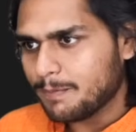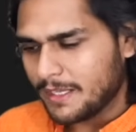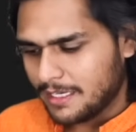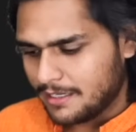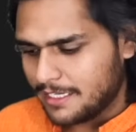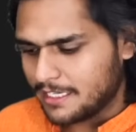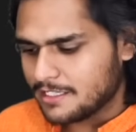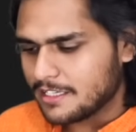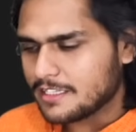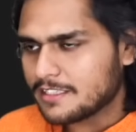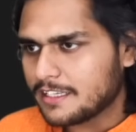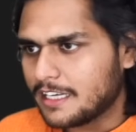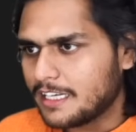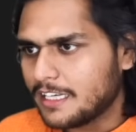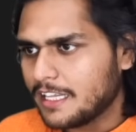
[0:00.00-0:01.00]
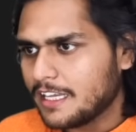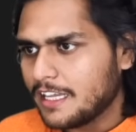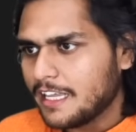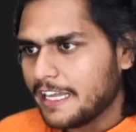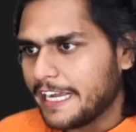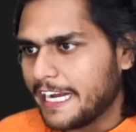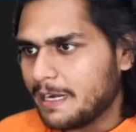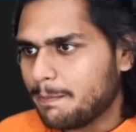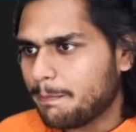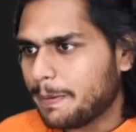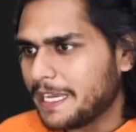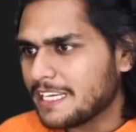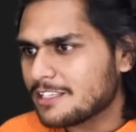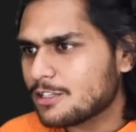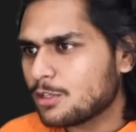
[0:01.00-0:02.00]
Let's just cut and
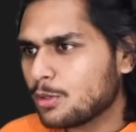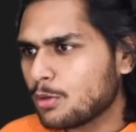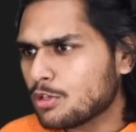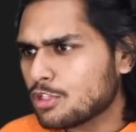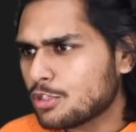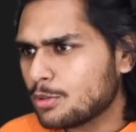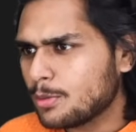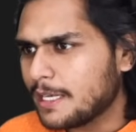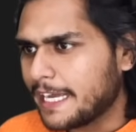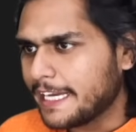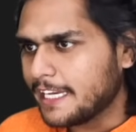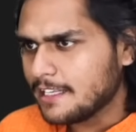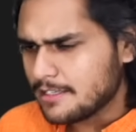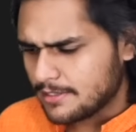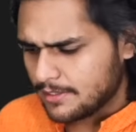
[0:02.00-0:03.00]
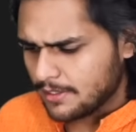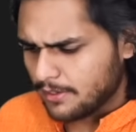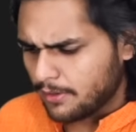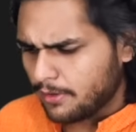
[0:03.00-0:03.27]
paste those two lines